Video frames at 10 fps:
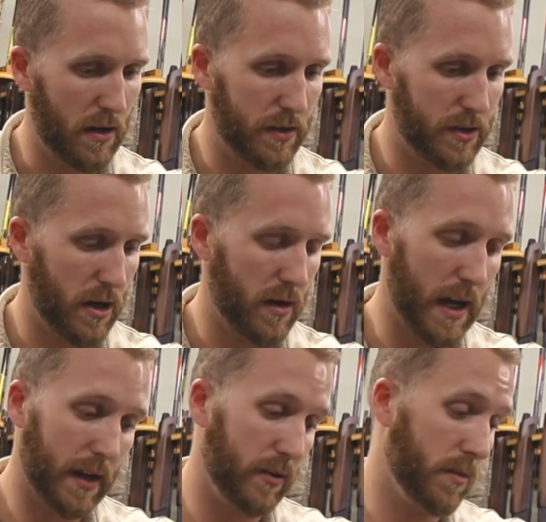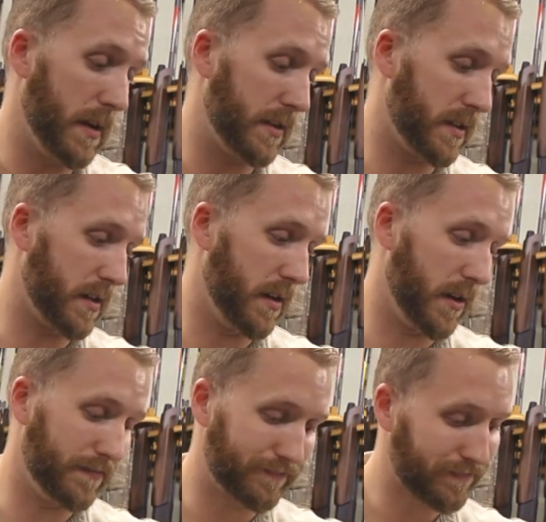jawing I can do about this
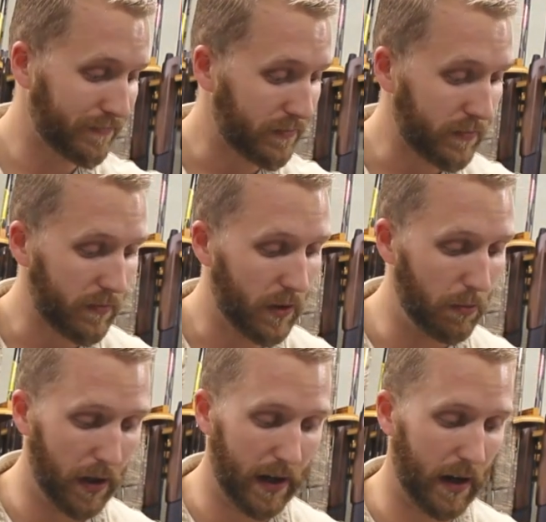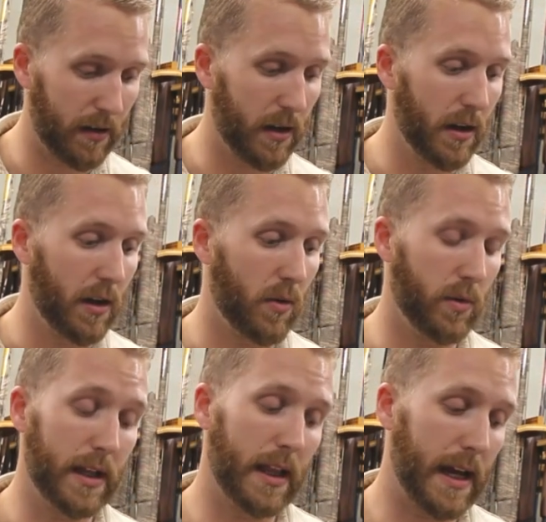gun. But
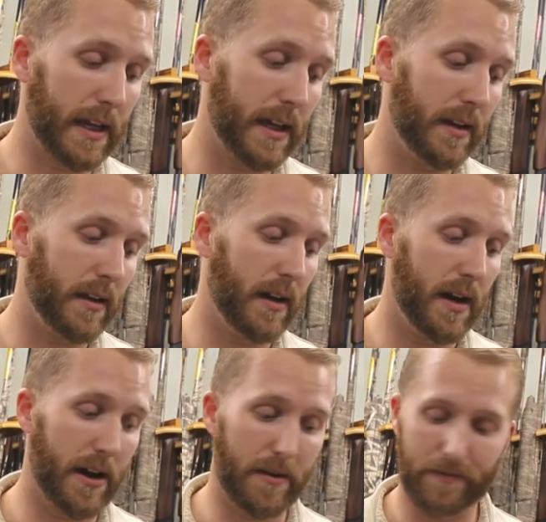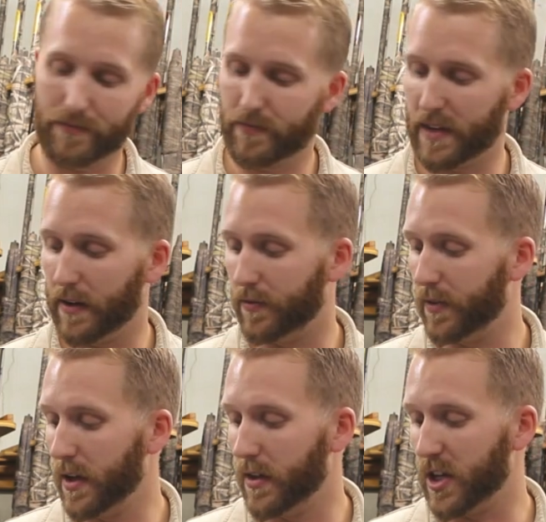really like it.
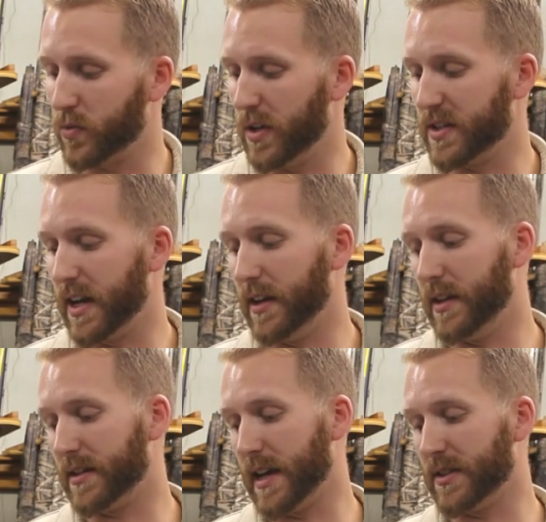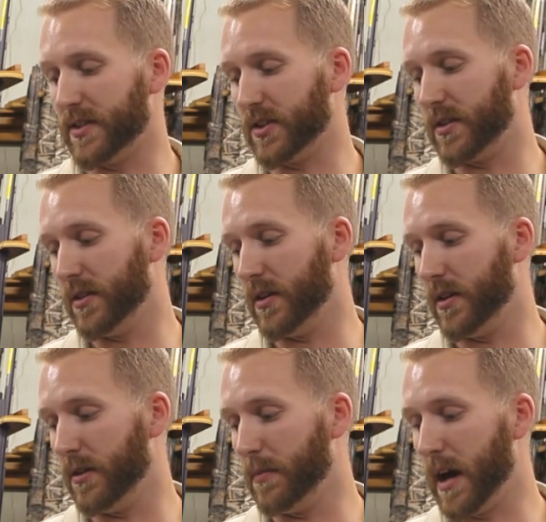This one does not. This has just
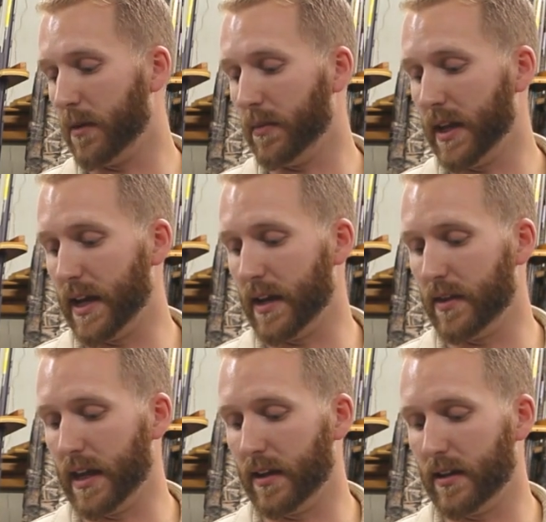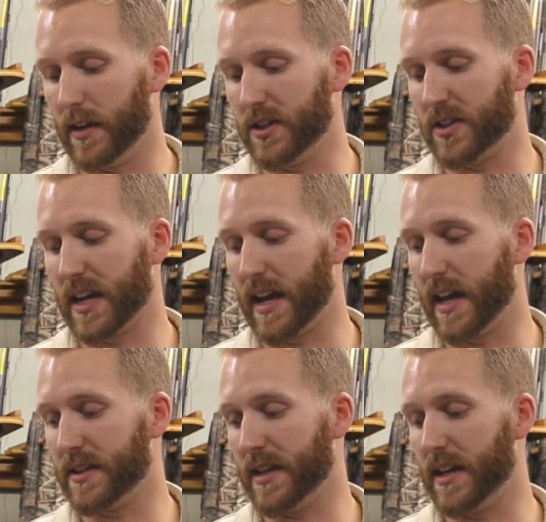the Bottomland. It just kind of
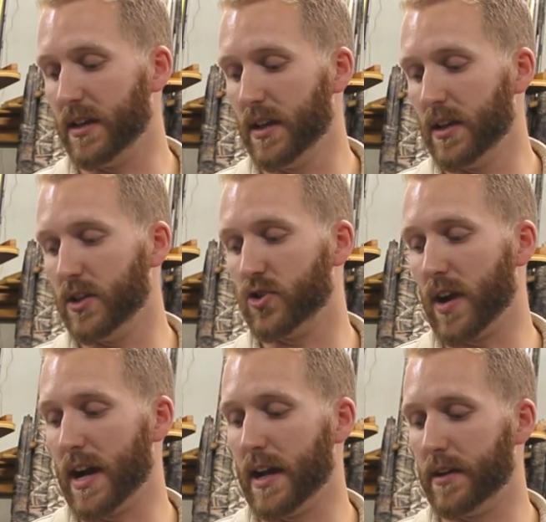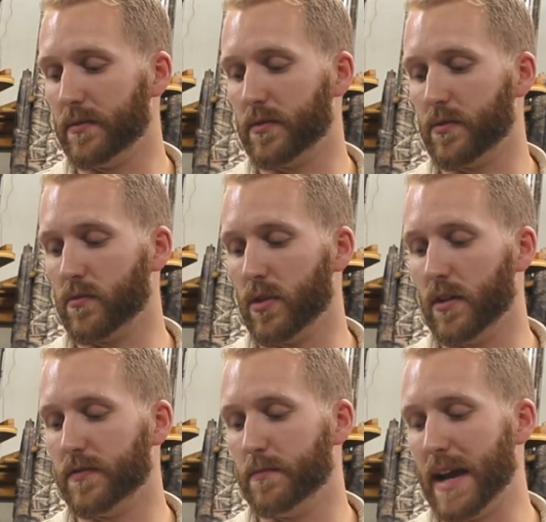has that dry,
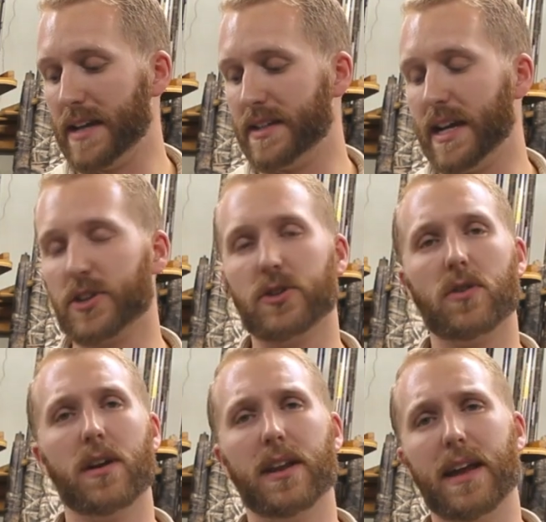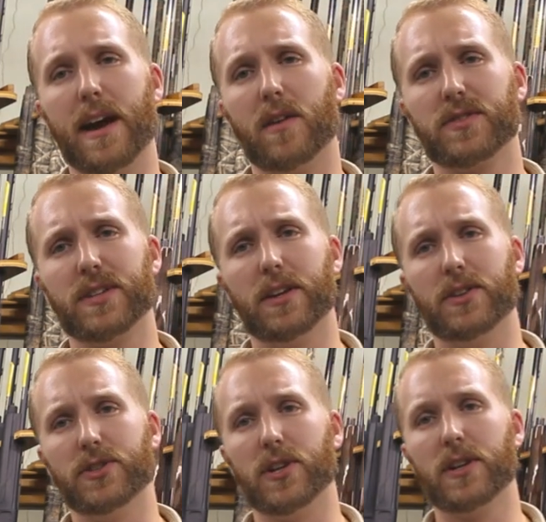rough, matte texture on it now instead of
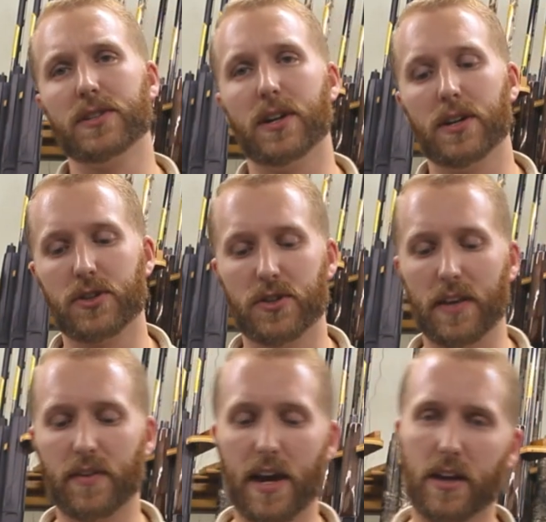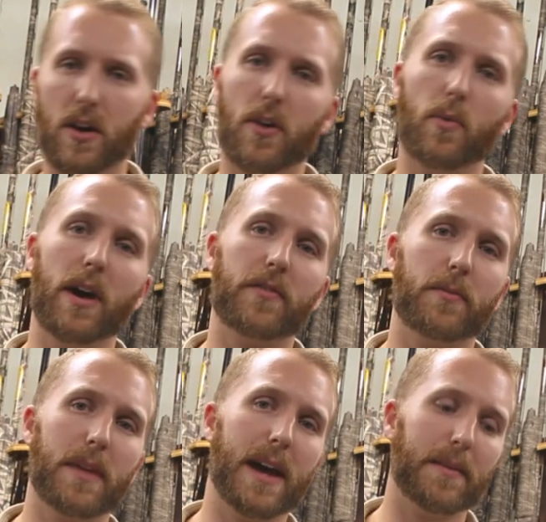the Dura-Touch. They've kind of gone away
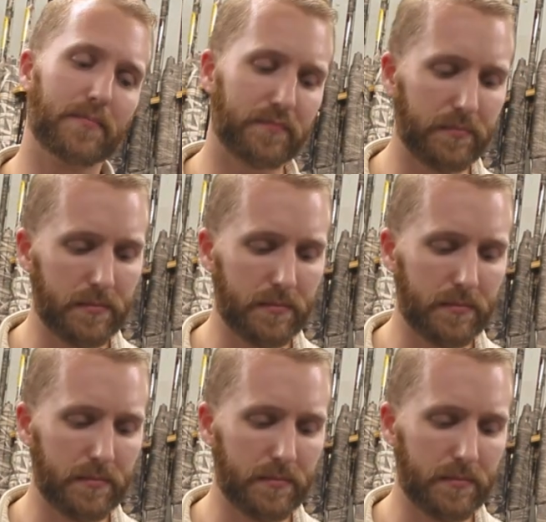from that.